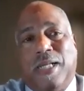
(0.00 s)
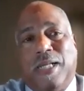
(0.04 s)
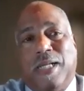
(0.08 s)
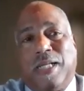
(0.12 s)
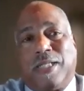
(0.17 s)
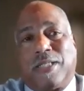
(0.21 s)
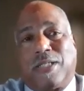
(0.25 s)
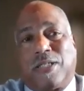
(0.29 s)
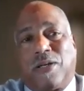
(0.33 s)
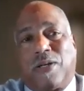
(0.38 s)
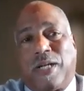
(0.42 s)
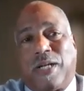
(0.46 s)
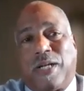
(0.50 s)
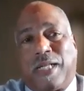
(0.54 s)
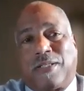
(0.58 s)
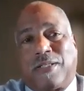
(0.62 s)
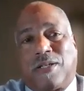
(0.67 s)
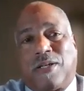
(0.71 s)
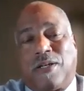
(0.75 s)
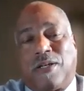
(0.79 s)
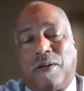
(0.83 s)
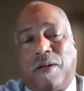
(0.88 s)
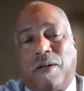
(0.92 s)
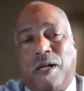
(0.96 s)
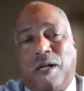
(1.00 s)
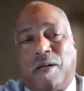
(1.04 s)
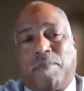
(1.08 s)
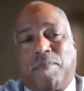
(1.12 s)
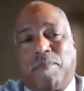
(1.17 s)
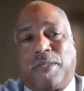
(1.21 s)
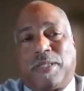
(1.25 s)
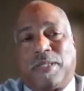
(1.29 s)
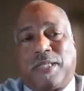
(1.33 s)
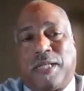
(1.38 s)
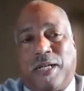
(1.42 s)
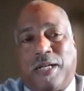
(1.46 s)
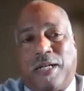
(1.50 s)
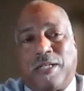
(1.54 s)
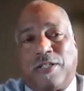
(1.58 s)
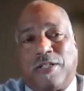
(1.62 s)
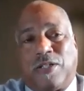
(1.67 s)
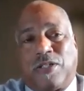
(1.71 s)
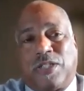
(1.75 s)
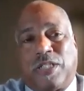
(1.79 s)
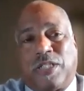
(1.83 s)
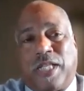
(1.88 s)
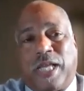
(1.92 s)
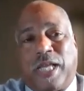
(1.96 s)
And so that's going to help us to
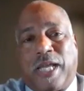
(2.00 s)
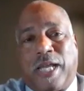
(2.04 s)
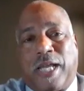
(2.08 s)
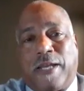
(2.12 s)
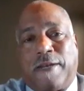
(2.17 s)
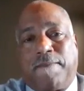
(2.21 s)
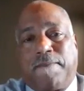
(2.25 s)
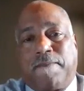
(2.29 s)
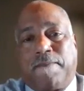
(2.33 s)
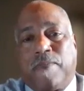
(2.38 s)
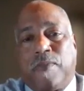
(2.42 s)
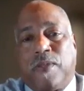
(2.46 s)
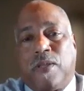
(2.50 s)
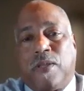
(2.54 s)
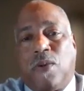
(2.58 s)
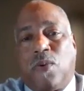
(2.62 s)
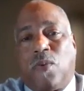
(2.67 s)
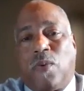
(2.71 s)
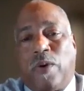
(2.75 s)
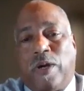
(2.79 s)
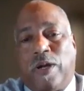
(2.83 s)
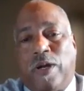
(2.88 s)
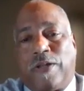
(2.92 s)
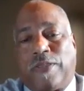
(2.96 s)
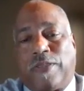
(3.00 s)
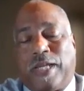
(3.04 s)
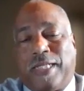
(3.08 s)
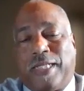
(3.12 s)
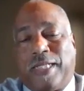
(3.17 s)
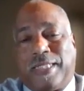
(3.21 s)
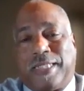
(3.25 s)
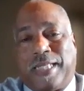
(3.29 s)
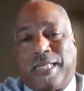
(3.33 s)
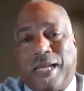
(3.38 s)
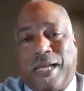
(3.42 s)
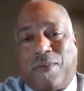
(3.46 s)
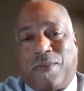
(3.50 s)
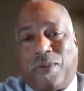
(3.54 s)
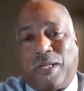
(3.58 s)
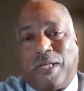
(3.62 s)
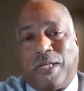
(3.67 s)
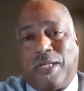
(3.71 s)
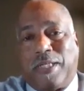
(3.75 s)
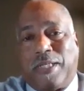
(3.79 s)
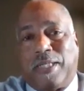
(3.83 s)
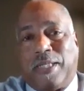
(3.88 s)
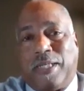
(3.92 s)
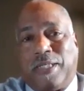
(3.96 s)
understand where they stand. One of
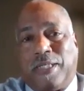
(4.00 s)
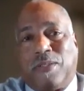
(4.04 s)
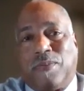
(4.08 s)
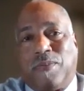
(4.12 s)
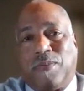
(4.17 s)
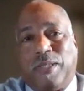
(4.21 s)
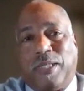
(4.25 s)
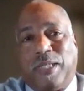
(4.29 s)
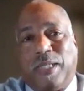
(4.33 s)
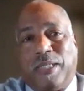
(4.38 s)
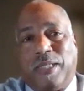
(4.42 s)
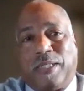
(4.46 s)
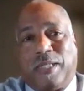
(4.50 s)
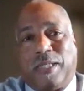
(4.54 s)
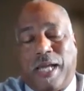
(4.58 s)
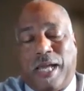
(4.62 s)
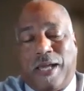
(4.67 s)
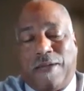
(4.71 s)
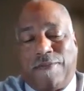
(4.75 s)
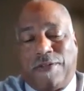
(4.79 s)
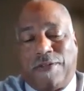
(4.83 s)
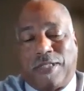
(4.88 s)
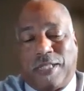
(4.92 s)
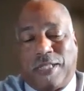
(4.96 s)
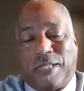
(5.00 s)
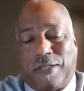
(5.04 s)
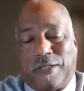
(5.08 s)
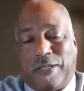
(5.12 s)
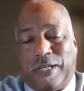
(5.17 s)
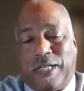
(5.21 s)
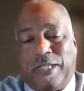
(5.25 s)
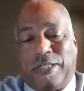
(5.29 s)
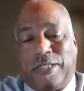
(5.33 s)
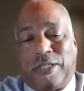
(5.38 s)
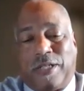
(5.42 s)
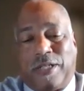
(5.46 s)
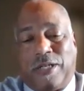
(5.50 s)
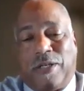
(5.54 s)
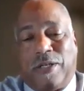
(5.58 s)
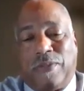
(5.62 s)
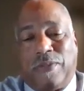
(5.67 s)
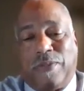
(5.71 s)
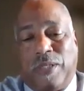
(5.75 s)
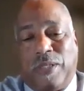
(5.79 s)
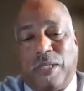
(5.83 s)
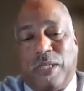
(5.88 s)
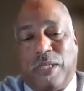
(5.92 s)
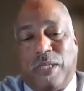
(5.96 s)
the things we need to have is their NAICS
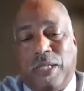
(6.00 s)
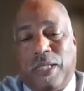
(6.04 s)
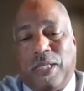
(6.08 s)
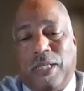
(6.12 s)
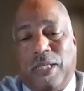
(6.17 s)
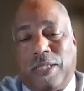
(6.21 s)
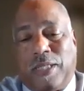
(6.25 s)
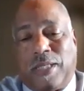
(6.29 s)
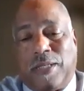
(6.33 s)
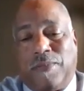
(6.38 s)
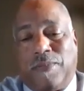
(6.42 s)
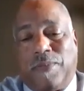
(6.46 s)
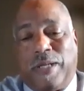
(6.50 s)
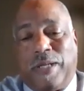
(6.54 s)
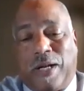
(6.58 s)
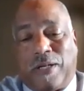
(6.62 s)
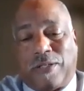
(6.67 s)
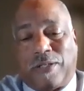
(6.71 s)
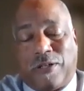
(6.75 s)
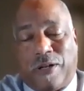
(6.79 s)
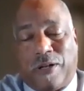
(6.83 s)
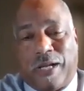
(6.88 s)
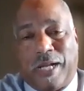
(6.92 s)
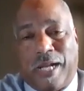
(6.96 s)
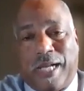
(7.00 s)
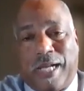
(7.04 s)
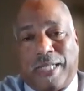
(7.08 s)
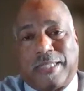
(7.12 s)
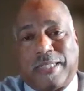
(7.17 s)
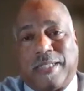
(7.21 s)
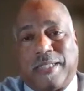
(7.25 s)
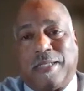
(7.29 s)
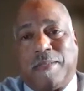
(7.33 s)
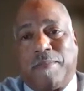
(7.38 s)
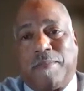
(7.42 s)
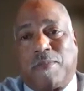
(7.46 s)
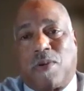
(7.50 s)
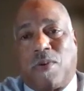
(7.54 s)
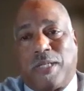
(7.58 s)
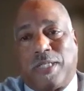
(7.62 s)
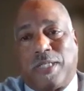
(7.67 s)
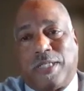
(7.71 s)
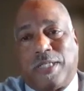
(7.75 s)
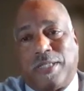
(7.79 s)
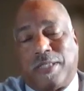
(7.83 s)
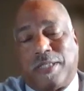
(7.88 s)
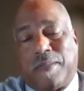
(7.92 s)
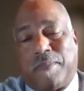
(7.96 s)
code. Then we start asking them
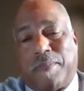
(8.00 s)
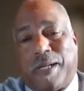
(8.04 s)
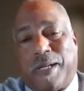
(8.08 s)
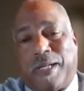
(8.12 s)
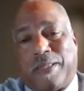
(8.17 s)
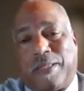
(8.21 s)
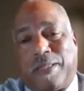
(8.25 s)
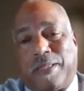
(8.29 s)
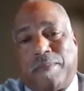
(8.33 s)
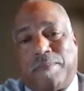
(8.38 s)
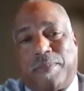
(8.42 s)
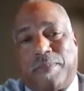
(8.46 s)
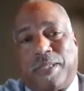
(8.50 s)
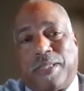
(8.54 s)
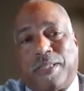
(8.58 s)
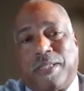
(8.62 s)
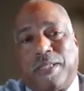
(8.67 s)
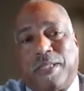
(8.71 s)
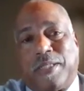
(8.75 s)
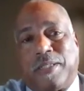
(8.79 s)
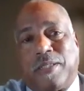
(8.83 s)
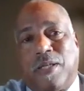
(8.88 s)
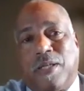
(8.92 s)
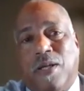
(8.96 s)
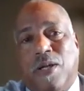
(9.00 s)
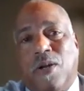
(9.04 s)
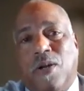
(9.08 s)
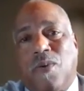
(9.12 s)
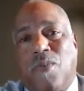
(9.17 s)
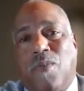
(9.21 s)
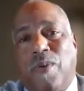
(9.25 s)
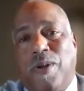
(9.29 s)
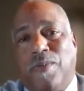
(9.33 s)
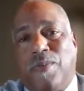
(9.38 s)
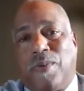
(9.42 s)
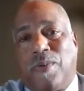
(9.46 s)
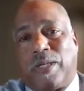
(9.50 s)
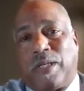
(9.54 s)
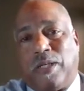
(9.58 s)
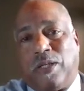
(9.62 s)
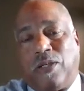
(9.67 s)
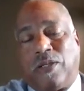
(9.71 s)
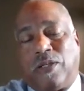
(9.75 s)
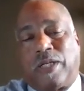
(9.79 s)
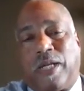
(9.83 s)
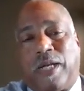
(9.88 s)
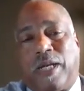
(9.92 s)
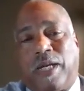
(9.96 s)
questions about their business. We want to
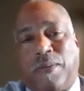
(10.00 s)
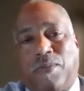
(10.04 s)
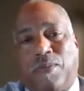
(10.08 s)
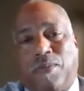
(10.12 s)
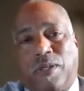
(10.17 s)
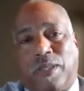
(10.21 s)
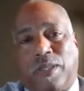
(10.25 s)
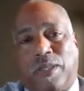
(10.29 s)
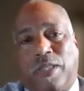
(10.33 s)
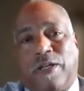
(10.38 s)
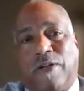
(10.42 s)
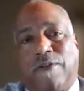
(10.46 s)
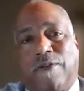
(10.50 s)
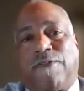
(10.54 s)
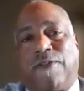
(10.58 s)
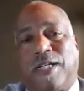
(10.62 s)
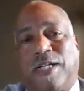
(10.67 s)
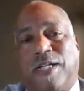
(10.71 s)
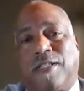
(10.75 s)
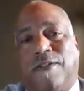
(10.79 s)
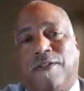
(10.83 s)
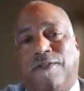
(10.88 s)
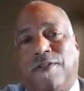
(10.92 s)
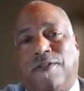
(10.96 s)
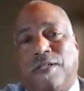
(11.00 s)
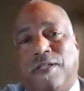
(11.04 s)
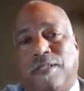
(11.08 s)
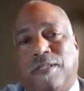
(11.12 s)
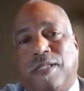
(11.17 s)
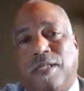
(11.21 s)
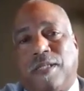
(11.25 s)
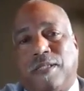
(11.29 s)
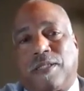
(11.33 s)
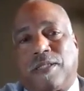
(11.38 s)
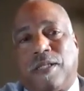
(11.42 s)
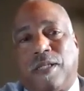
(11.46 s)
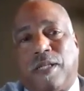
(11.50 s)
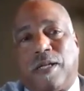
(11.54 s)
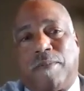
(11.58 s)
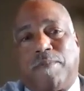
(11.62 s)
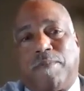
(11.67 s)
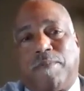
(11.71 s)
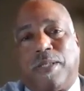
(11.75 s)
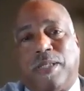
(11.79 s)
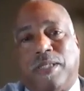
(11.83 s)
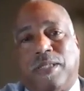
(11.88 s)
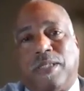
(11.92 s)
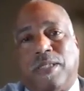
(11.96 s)
look at what their effectiveness is in their
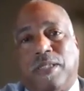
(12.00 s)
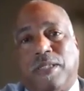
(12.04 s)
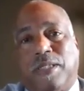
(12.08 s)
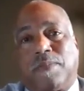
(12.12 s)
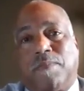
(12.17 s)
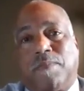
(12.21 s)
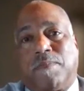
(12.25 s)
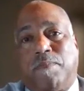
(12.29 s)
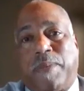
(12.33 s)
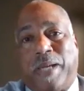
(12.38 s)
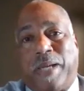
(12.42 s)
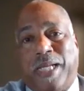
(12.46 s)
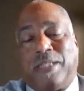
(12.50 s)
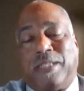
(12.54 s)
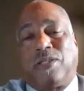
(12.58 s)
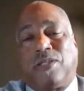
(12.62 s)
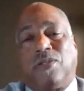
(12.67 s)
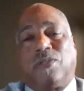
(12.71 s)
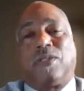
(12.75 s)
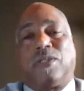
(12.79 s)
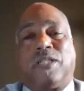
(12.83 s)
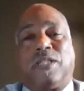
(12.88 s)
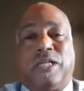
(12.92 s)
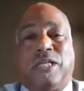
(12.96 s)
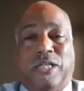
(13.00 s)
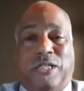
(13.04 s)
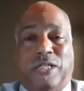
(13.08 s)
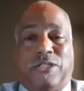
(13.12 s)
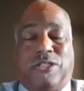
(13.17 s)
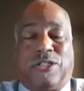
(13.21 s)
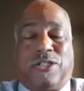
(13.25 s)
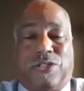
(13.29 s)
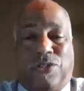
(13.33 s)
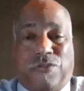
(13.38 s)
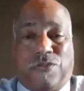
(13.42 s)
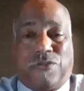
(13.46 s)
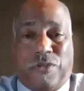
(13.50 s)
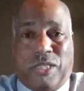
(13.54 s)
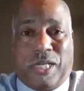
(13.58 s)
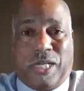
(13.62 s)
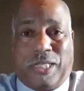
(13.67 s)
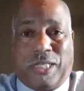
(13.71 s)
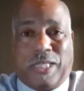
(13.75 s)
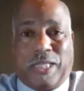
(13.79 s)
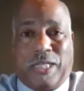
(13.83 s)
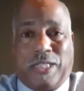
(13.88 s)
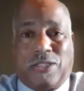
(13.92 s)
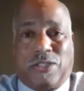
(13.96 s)
business based on the industry
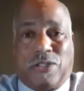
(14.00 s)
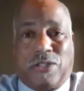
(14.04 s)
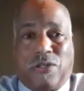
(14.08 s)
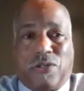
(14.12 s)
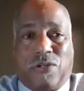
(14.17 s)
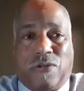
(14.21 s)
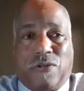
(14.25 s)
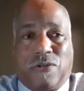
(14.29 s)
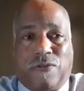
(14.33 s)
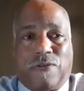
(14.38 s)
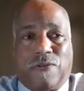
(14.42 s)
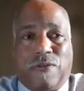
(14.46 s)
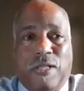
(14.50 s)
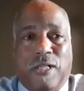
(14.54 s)
that they serve.